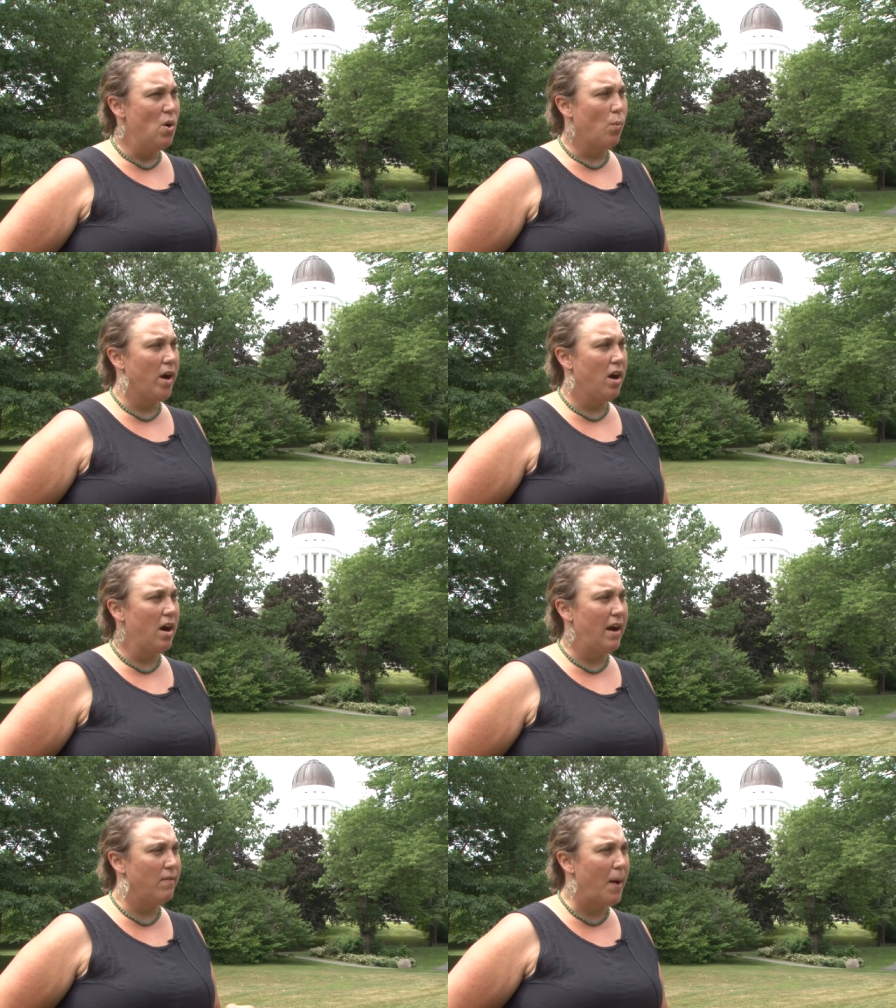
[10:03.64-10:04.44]
where
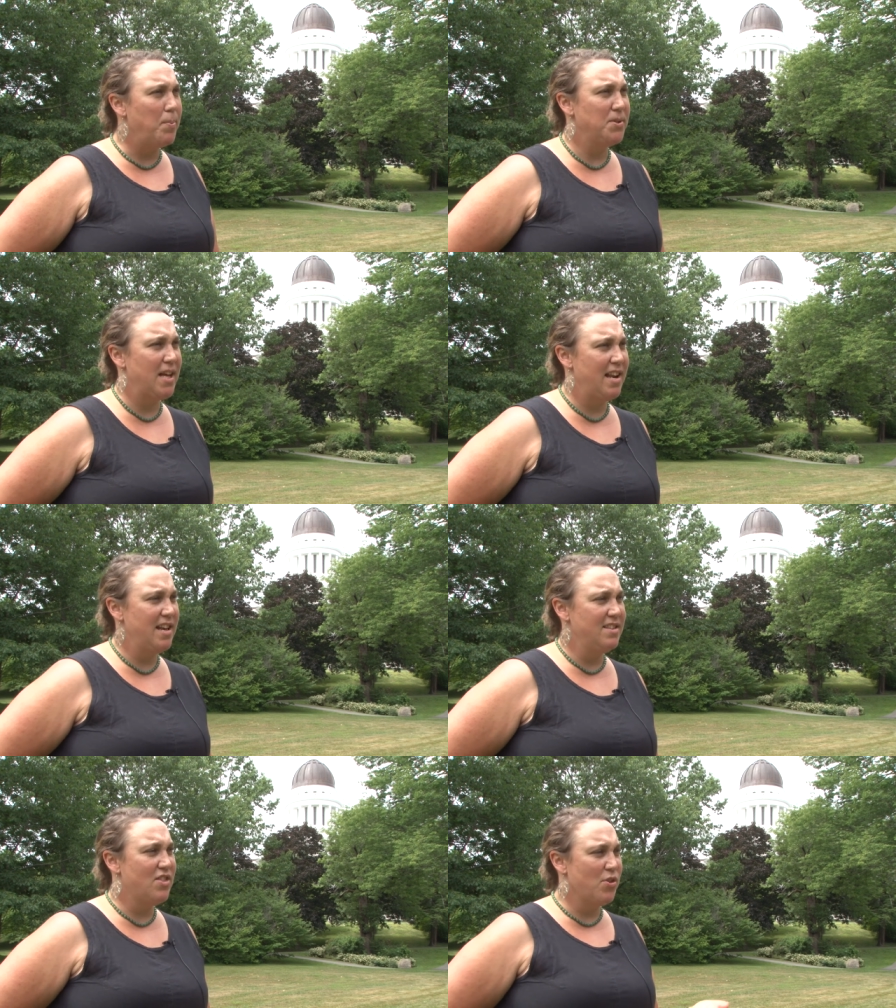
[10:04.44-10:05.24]
I
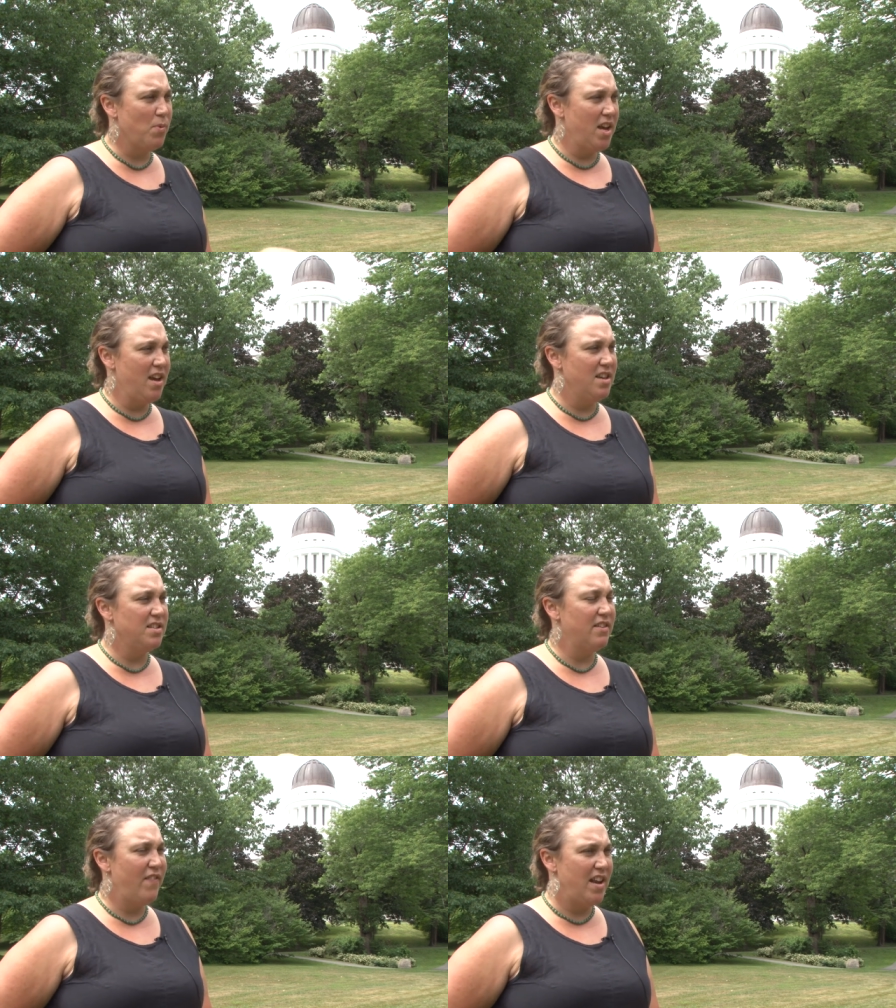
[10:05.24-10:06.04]
represented three
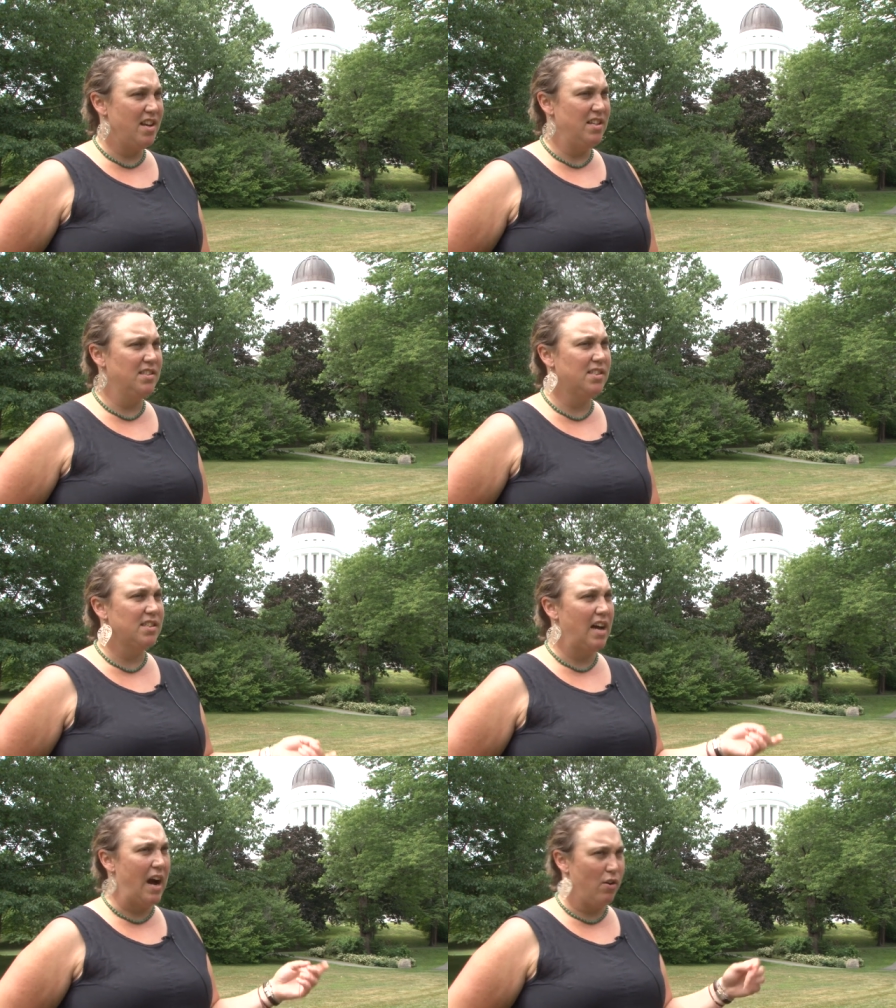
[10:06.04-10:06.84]
defendants
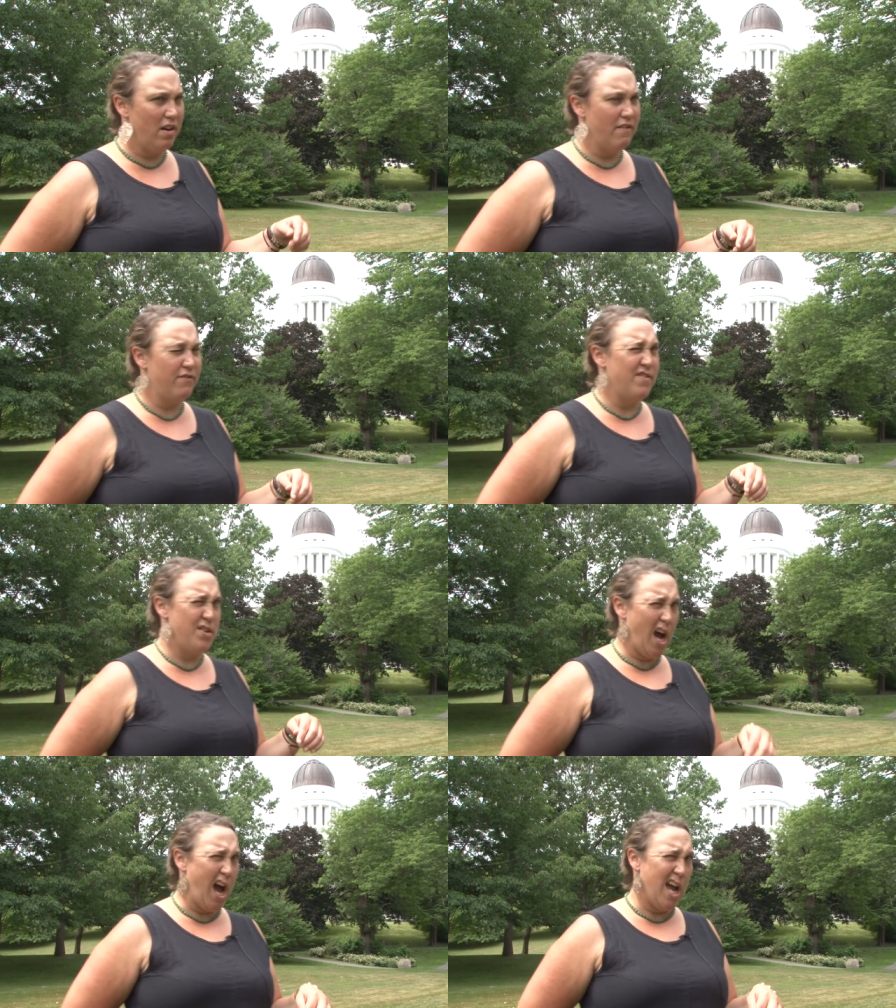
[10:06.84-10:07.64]
out of
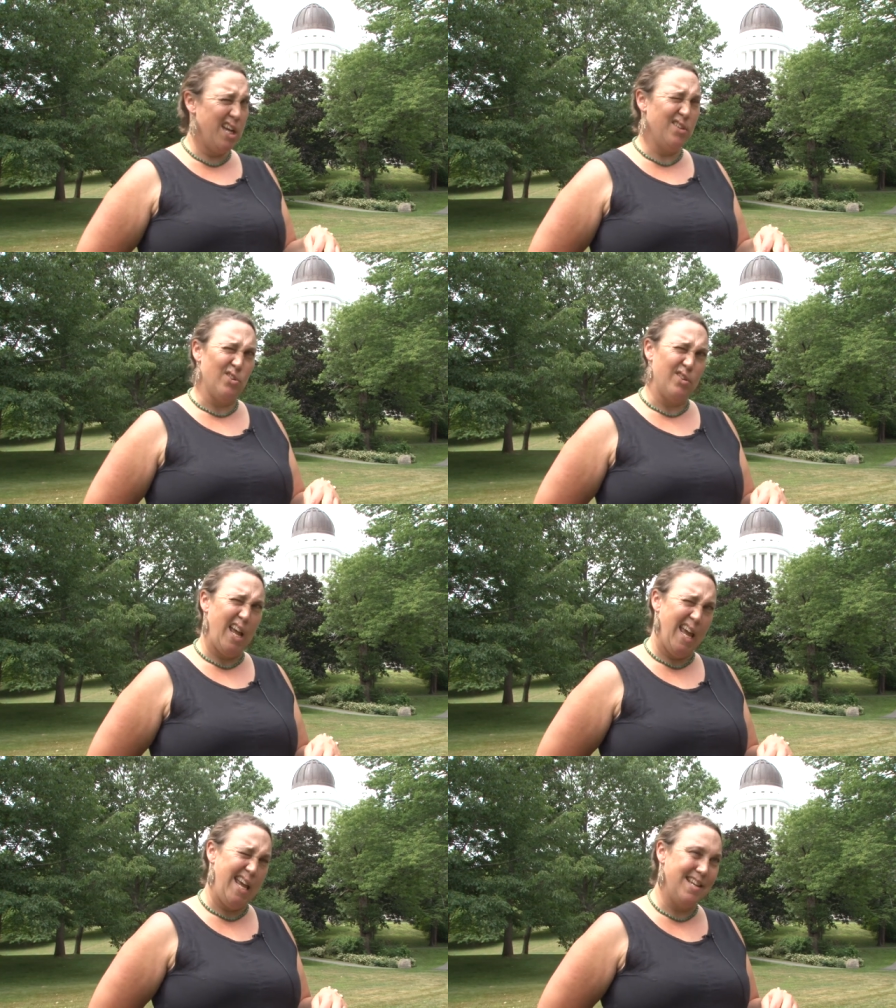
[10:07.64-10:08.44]
nine or
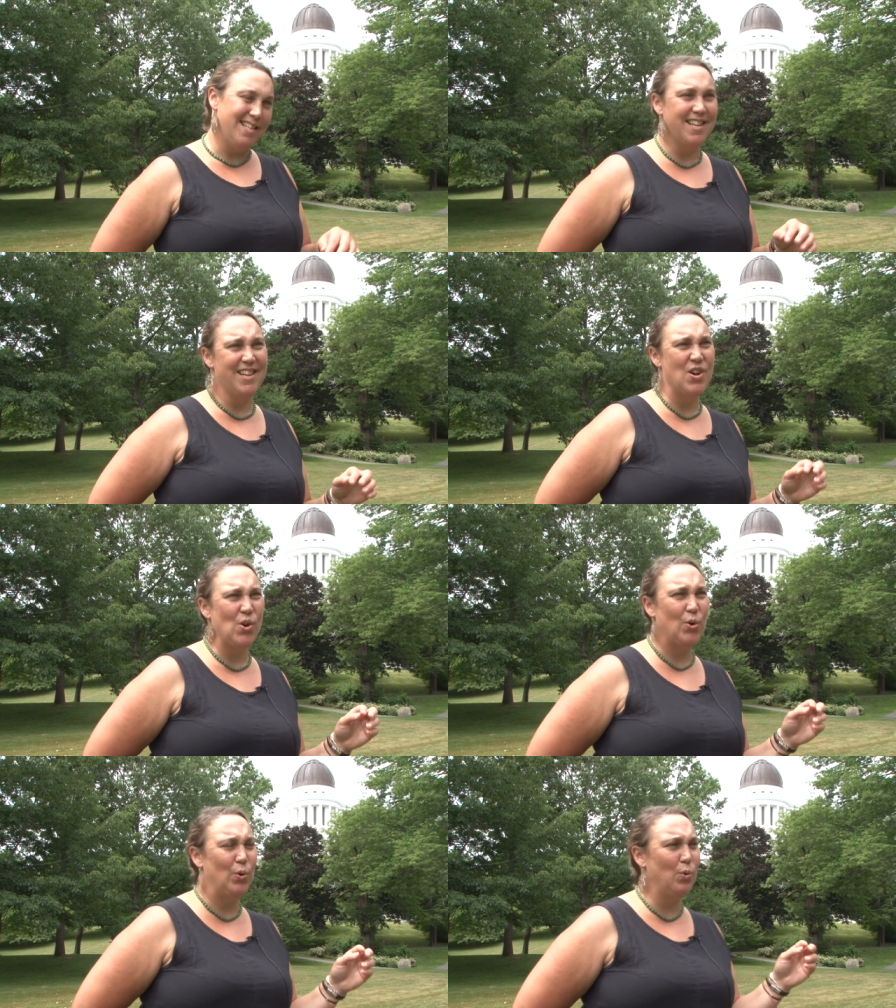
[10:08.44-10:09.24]
eight
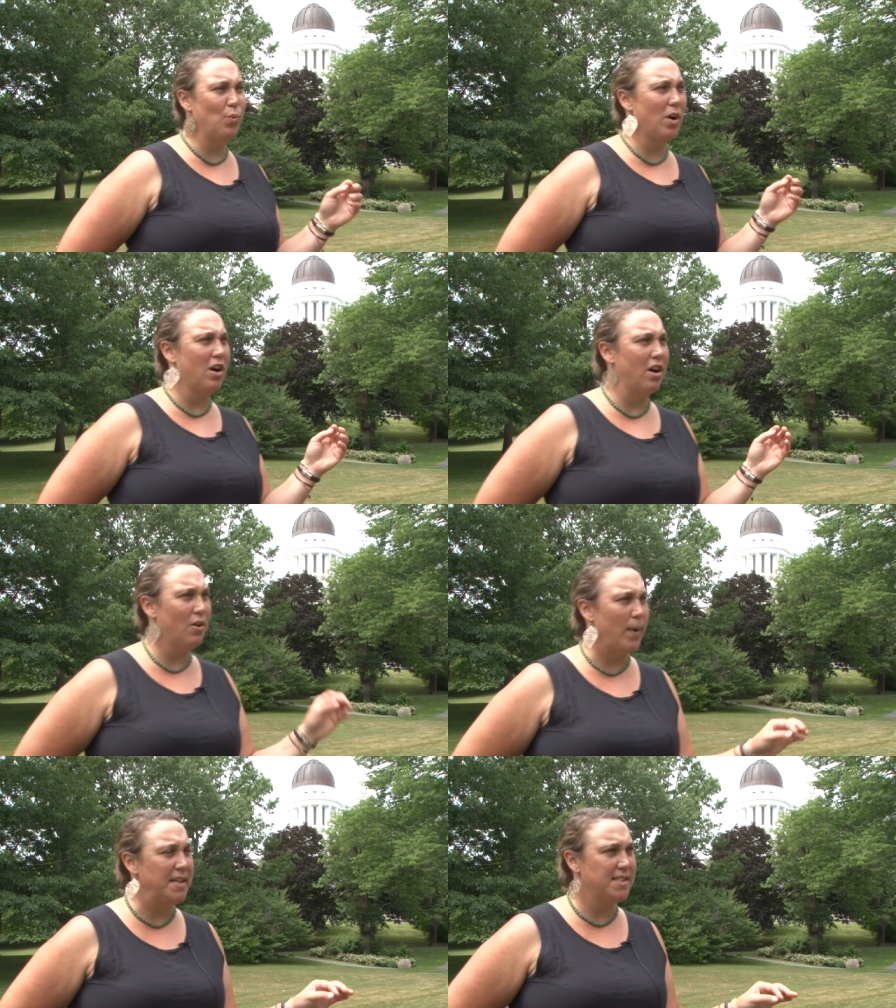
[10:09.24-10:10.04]
who were
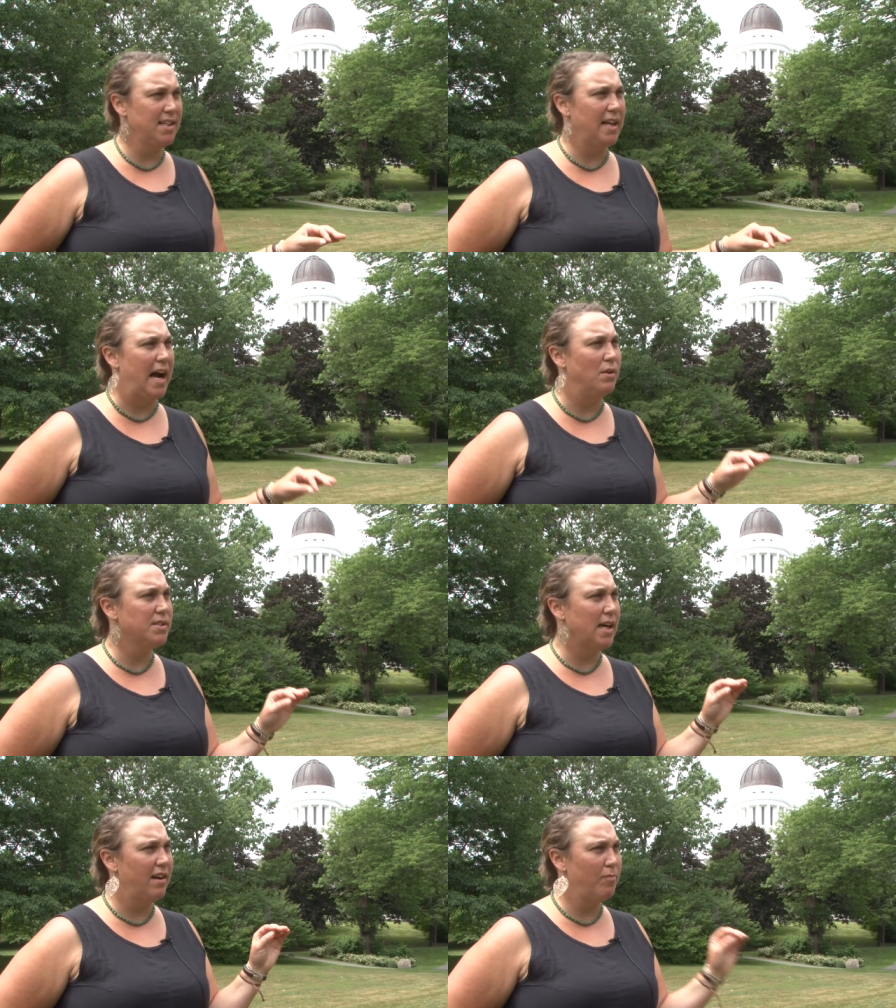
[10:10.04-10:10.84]
arrested
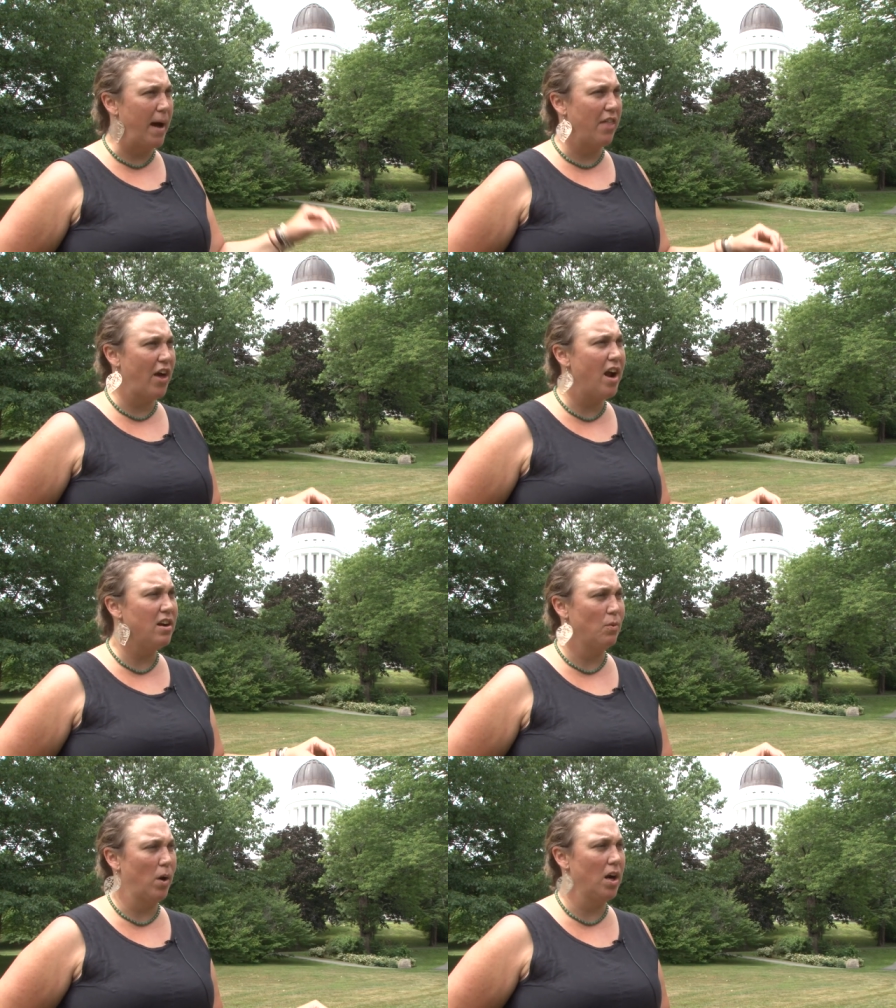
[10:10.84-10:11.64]
outside of Bath
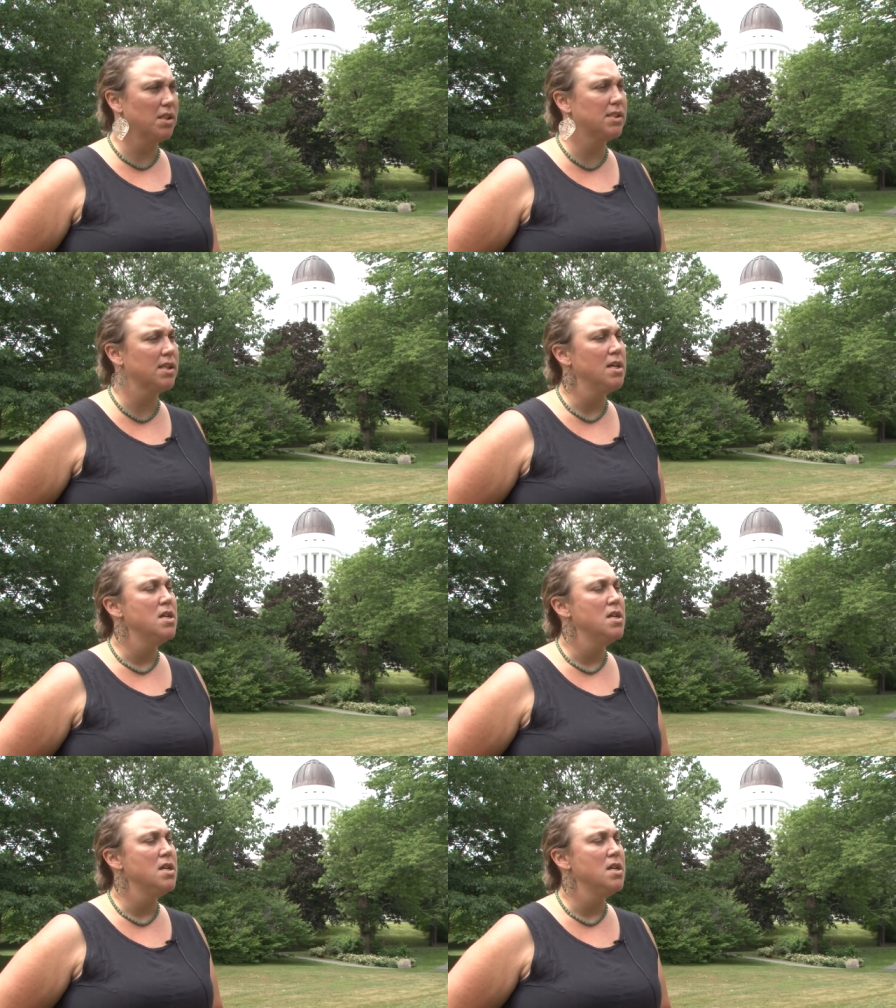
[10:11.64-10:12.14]
Iron Works